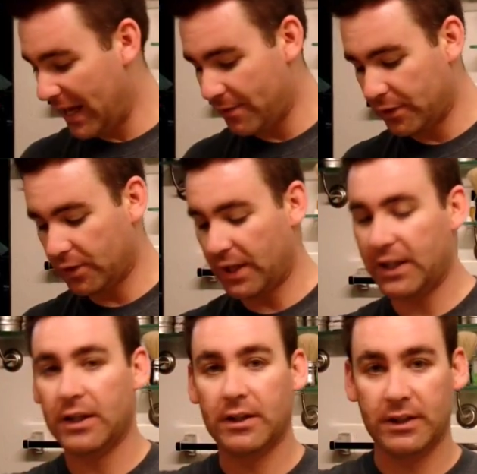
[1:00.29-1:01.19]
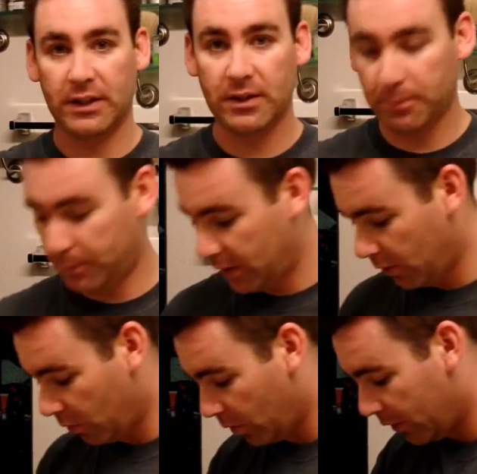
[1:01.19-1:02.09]
lavender I get in the
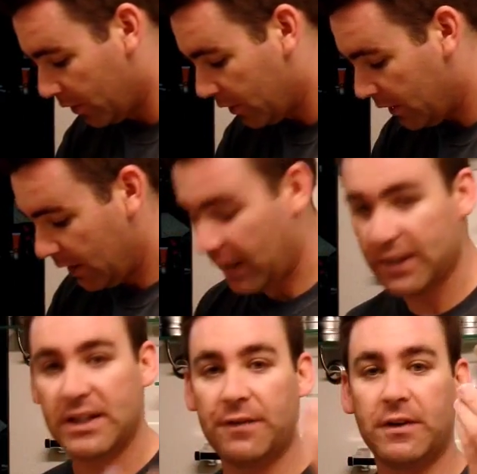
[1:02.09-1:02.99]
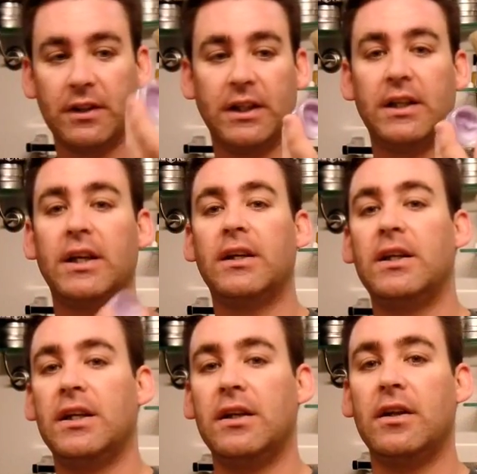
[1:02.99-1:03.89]
pure oil, I definitely
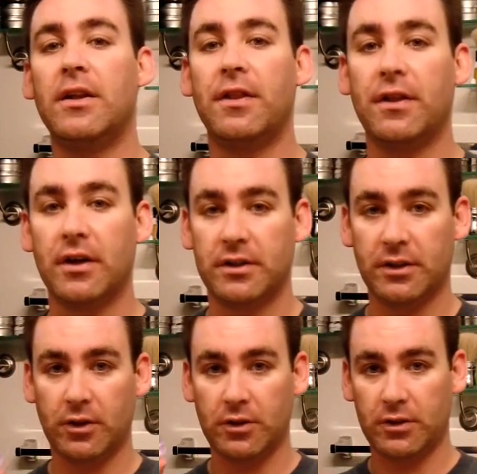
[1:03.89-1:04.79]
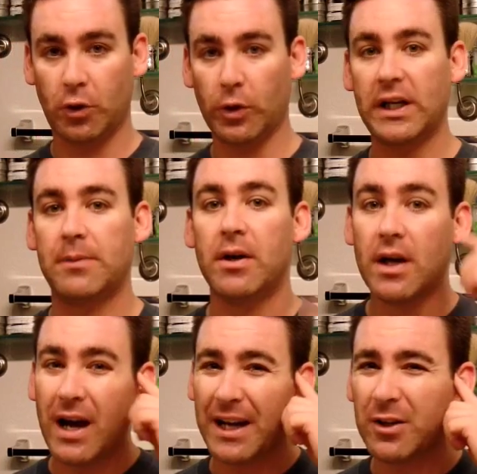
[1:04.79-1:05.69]
get in the cream.
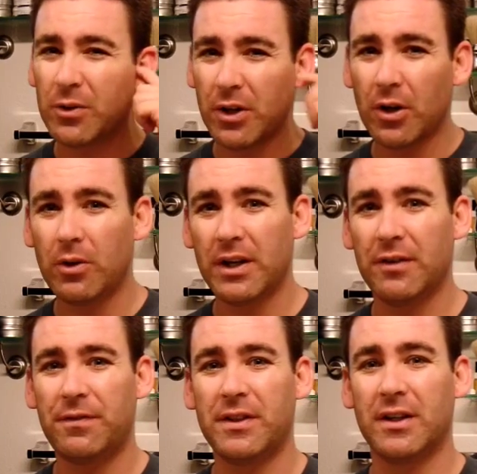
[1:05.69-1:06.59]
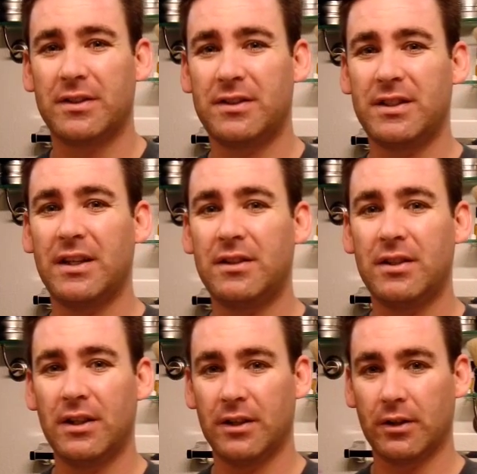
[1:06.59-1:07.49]
I don't know if the
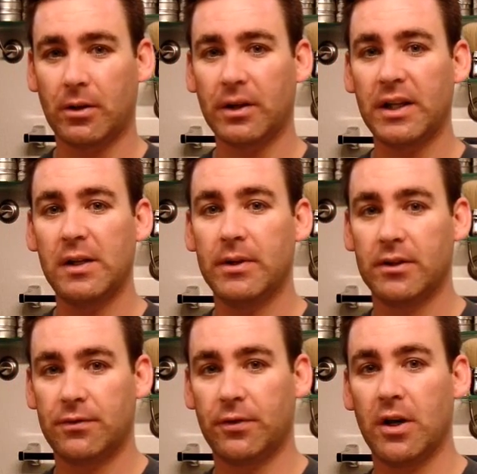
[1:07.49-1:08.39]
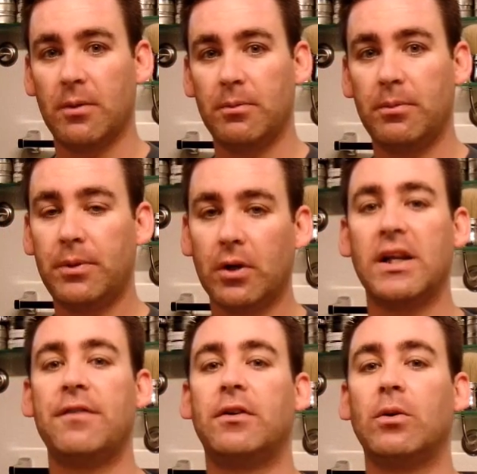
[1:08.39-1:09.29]
scent in the cream is from pure
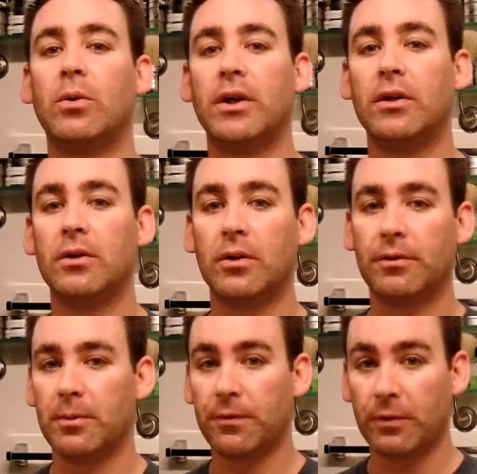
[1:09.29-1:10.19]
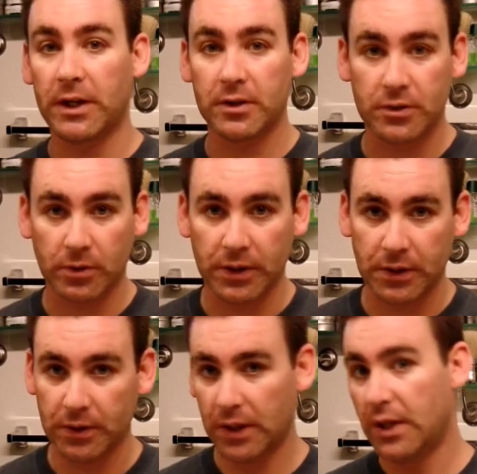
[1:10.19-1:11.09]
lavender oil or from a fragrance
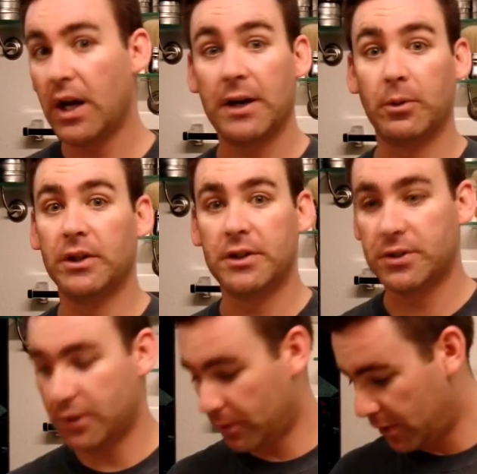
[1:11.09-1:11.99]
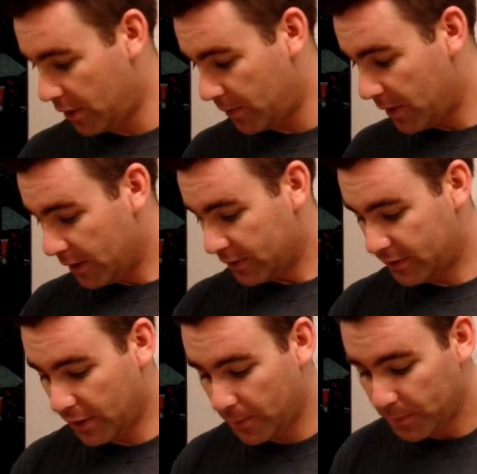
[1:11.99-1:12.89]
oil. I really just don't know.
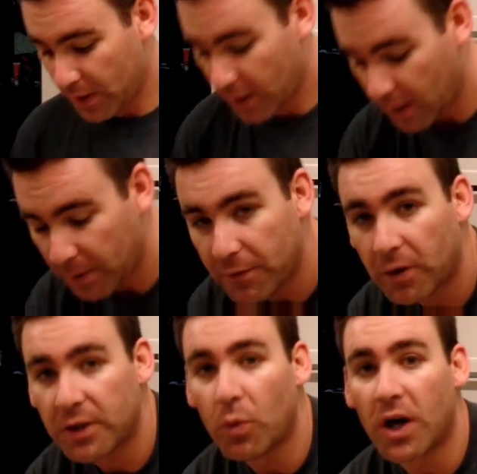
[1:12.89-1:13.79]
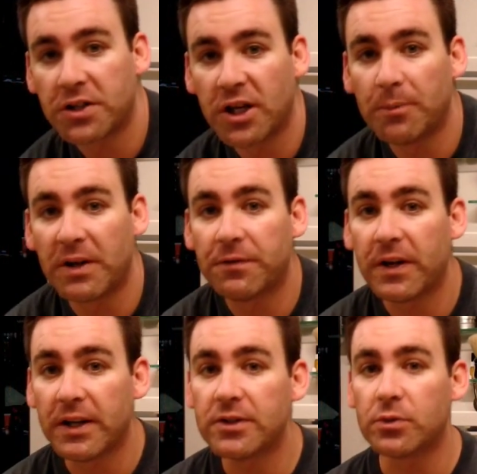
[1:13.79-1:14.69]
So um, I've already washed out my
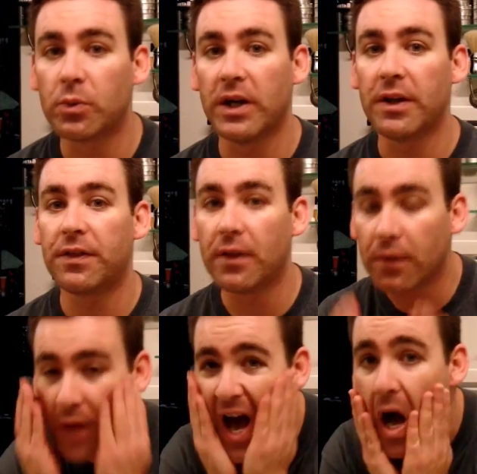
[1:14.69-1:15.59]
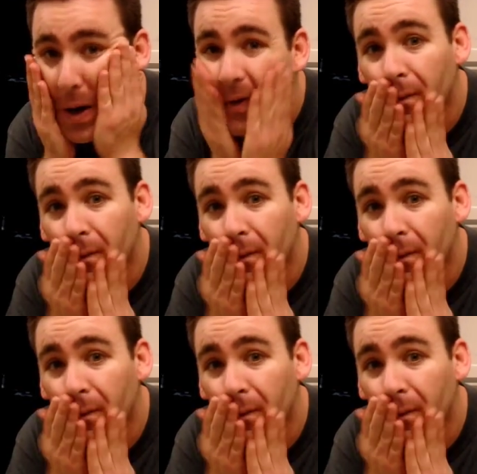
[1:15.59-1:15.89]
face with the